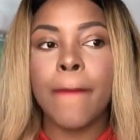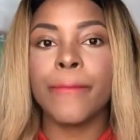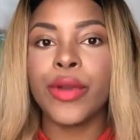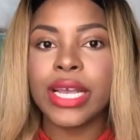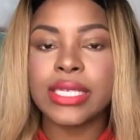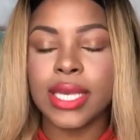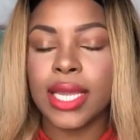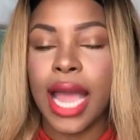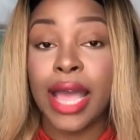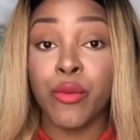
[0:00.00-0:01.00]
embracing
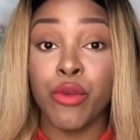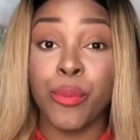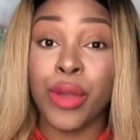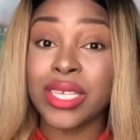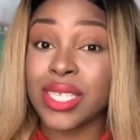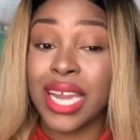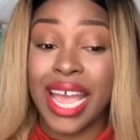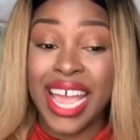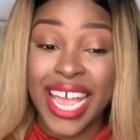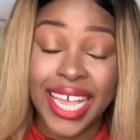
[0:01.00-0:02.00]
it, I repressed it,
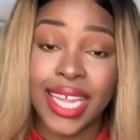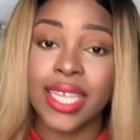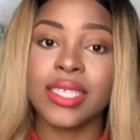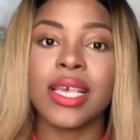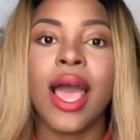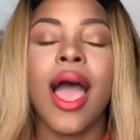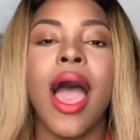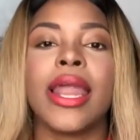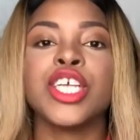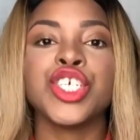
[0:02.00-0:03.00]
I hid it,
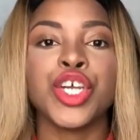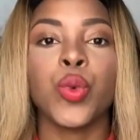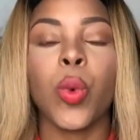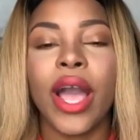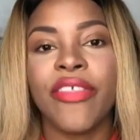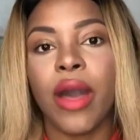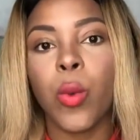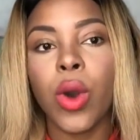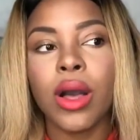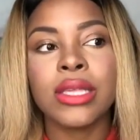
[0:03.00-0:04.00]
and I shared why
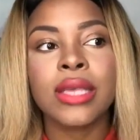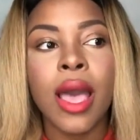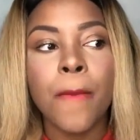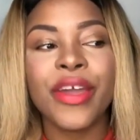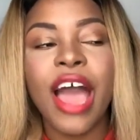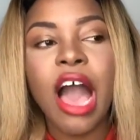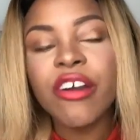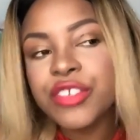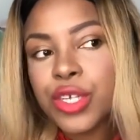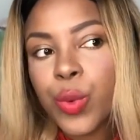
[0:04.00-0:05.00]
that was. But
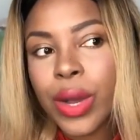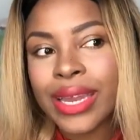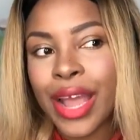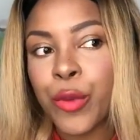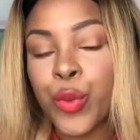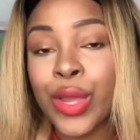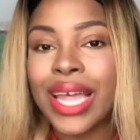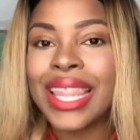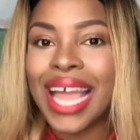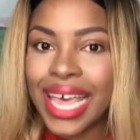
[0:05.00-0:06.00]
after when I
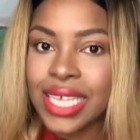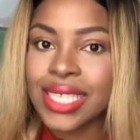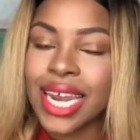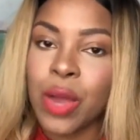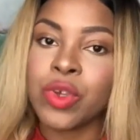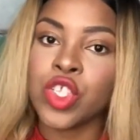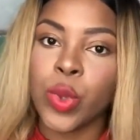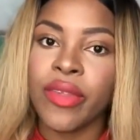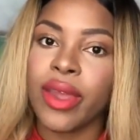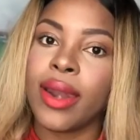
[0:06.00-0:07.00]
realized that I was
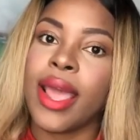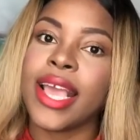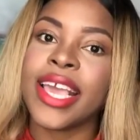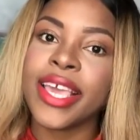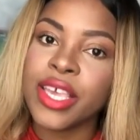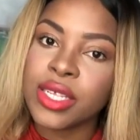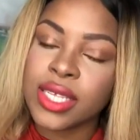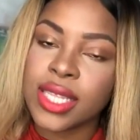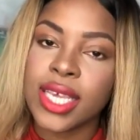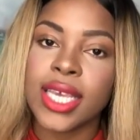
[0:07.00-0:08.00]
doing that and I
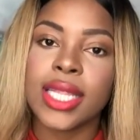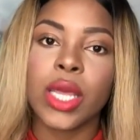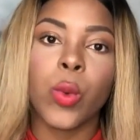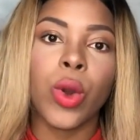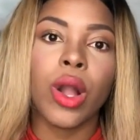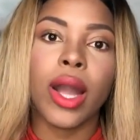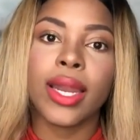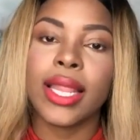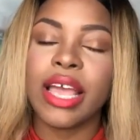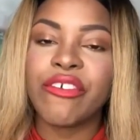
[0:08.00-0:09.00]
did the healing work
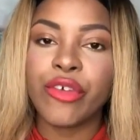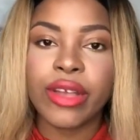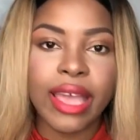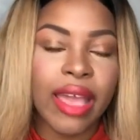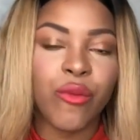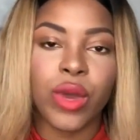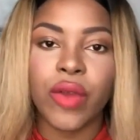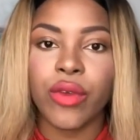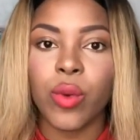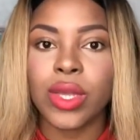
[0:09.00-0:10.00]
and I forgave
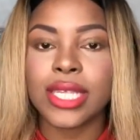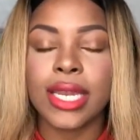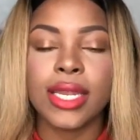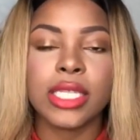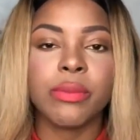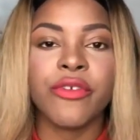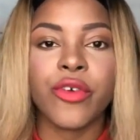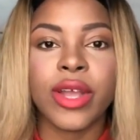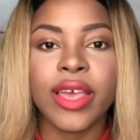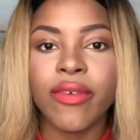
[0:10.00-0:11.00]
whatever it was that needed to be
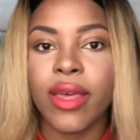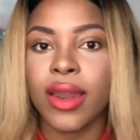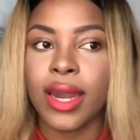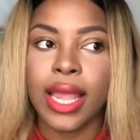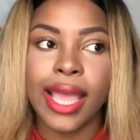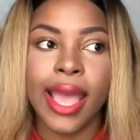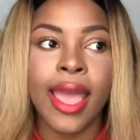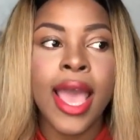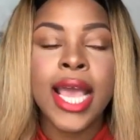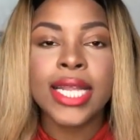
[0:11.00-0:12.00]
forgiven, and
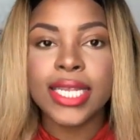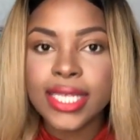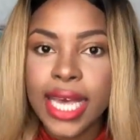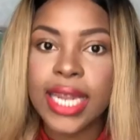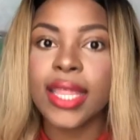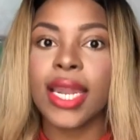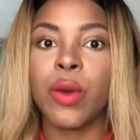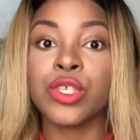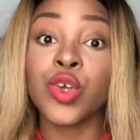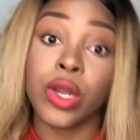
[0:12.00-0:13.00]
I decided that
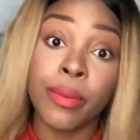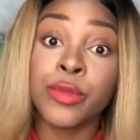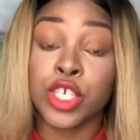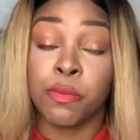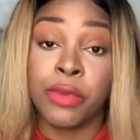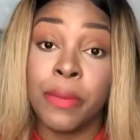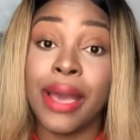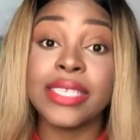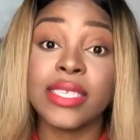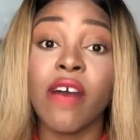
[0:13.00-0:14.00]
I was gonna just be
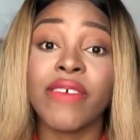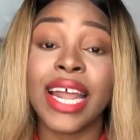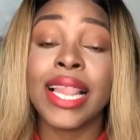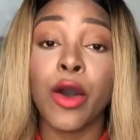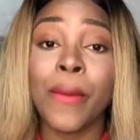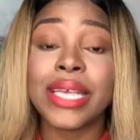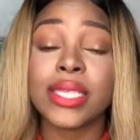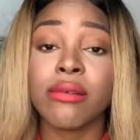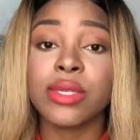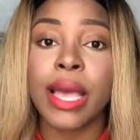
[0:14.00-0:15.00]
myself and allow
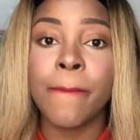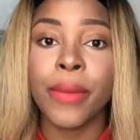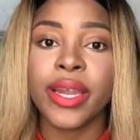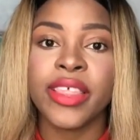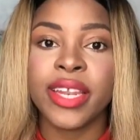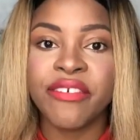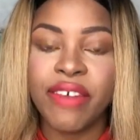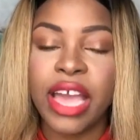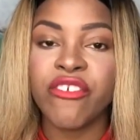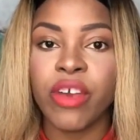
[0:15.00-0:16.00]
myself to embody the
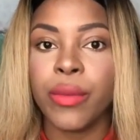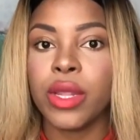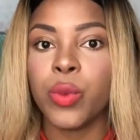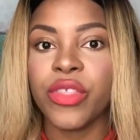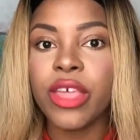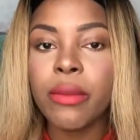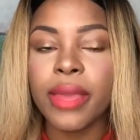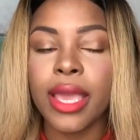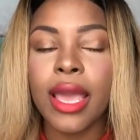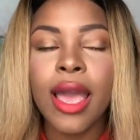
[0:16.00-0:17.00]
divine feminine within
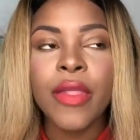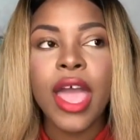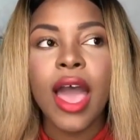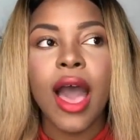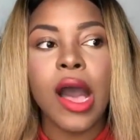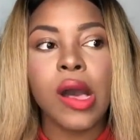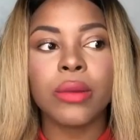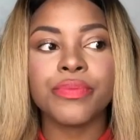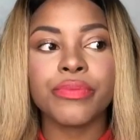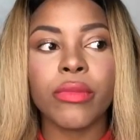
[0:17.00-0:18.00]
me,
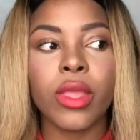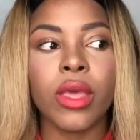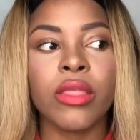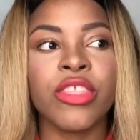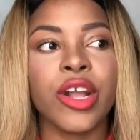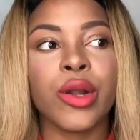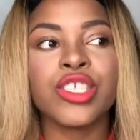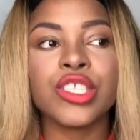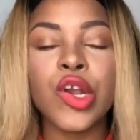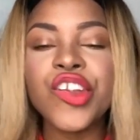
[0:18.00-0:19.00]
there are
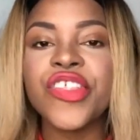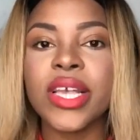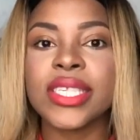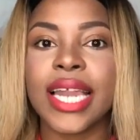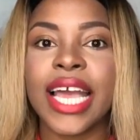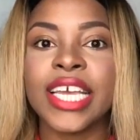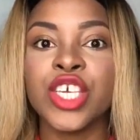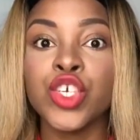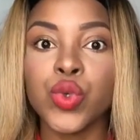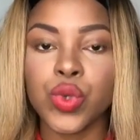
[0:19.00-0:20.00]
certain things that I
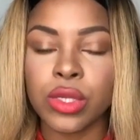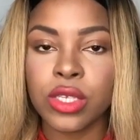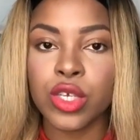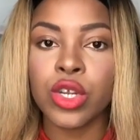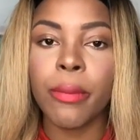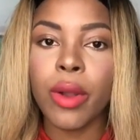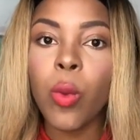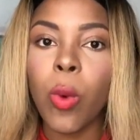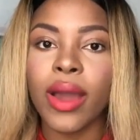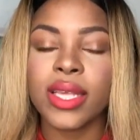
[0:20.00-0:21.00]
use. So
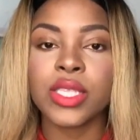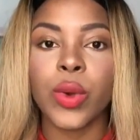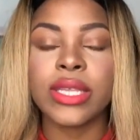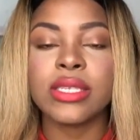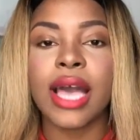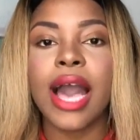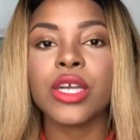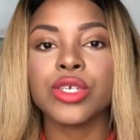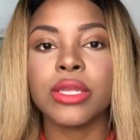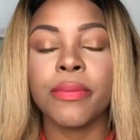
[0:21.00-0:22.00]
number 1 is going to
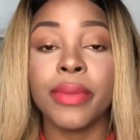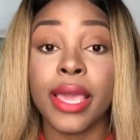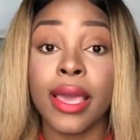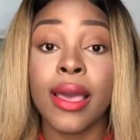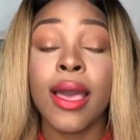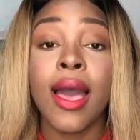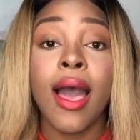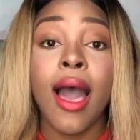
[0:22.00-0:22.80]
actually be